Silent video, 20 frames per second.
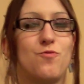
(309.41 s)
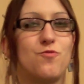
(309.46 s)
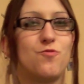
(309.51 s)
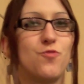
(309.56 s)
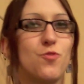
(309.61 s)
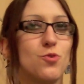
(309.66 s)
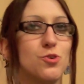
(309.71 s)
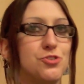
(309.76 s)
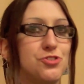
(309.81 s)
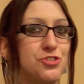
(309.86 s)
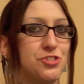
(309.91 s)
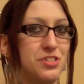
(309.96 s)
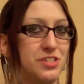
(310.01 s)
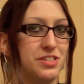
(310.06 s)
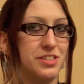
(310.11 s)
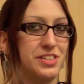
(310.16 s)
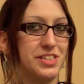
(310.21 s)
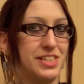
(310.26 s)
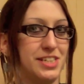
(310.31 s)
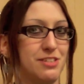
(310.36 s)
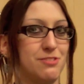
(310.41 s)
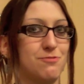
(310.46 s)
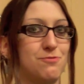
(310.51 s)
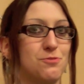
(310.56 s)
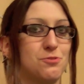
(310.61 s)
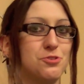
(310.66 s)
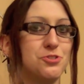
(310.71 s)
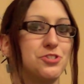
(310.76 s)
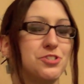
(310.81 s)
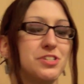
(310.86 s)
Fortunately,
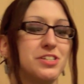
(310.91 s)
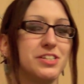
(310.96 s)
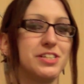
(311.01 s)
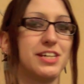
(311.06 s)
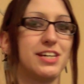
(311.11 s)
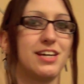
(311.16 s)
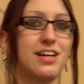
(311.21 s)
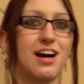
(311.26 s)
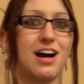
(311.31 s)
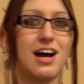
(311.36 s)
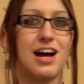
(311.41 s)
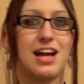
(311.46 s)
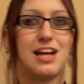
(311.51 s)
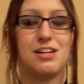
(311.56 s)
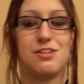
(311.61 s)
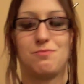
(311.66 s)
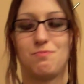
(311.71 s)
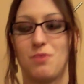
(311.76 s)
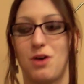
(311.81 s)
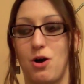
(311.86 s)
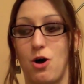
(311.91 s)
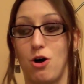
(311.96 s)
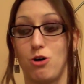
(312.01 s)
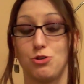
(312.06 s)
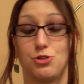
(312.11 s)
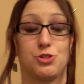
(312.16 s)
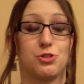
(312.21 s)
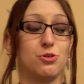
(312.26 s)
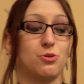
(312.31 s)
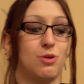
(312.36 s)
I
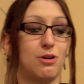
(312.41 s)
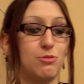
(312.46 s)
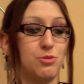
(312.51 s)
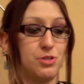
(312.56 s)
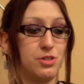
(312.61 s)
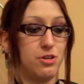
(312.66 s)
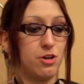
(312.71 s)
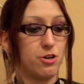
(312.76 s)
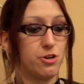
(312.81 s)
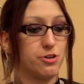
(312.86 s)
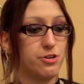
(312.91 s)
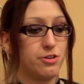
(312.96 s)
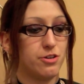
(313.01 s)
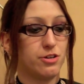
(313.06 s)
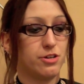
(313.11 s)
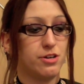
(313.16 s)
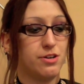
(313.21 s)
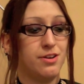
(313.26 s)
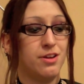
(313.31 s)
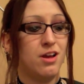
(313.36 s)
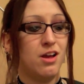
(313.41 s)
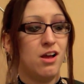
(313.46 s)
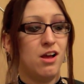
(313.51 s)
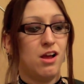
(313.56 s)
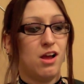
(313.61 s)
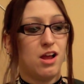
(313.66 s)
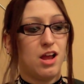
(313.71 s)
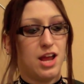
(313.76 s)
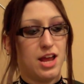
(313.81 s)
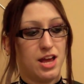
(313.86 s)
was an art nerd
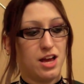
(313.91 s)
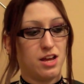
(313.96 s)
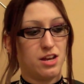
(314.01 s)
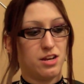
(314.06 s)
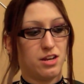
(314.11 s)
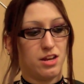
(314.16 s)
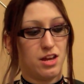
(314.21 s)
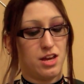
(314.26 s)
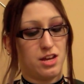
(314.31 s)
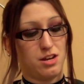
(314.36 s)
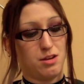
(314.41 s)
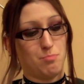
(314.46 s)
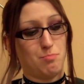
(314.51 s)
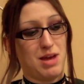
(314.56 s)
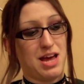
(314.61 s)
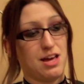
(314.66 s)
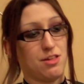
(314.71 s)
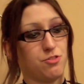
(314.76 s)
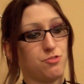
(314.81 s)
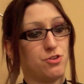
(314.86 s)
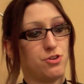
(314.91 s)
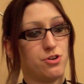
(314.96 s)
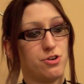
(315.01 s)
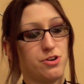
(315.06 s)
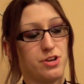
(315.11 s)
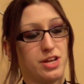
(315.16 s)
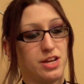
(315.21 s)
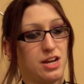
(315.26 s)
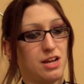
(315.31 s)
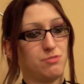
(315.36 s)
and a math
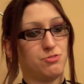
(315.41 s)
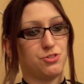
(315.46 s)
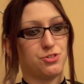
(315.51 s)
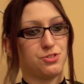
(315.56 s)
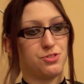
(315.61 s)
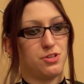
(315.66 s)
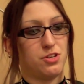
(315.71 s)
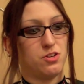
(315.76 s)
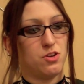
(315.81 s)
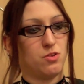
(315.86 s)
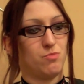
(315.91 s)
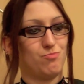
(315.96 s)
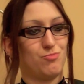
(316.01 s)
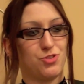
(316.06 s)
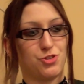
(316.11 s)
nerd, and I'm just nerd.